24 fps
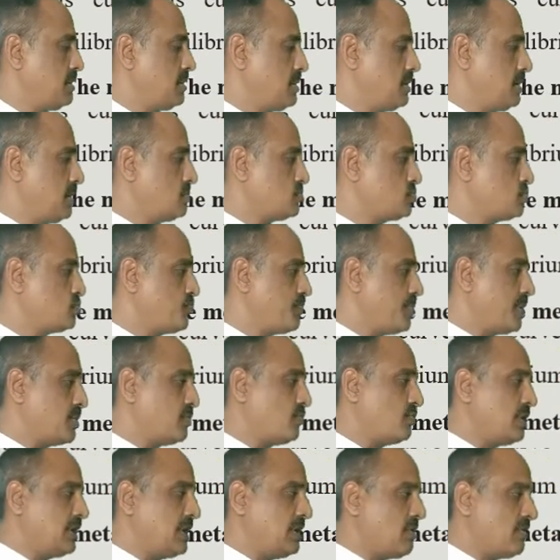Now
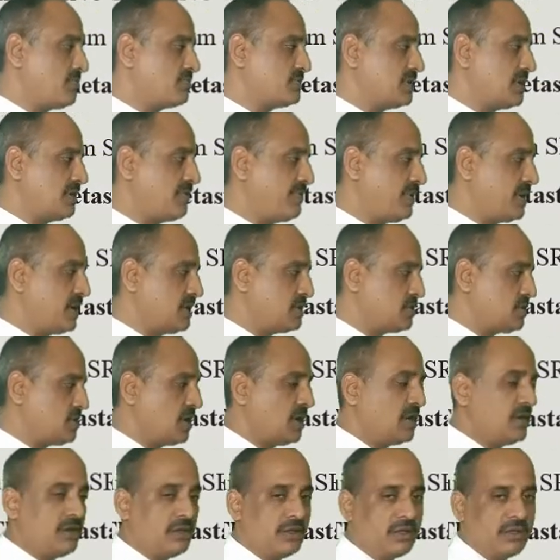supercooling of sulfur is
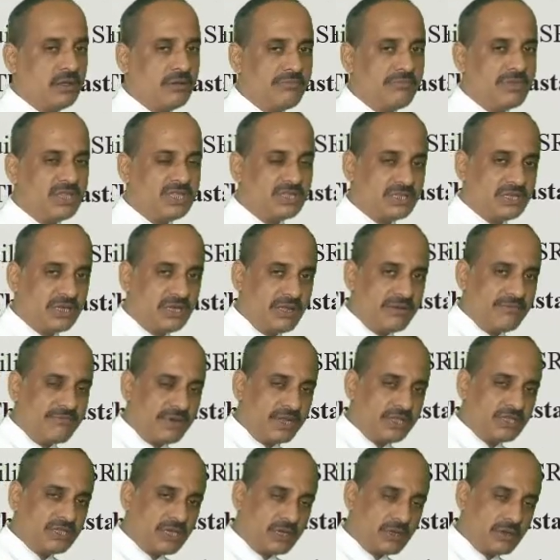done, means the
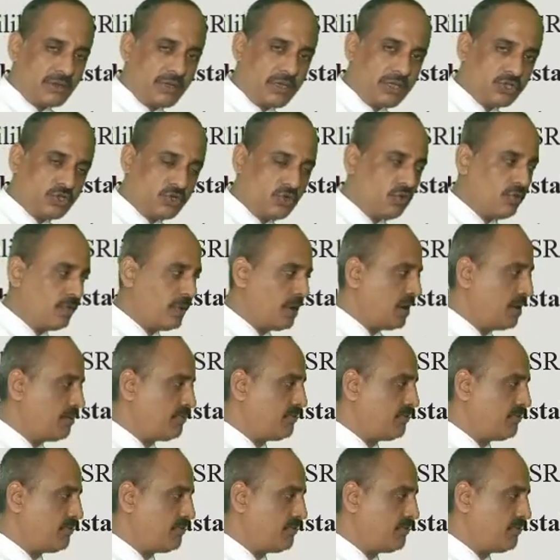temperature is lowered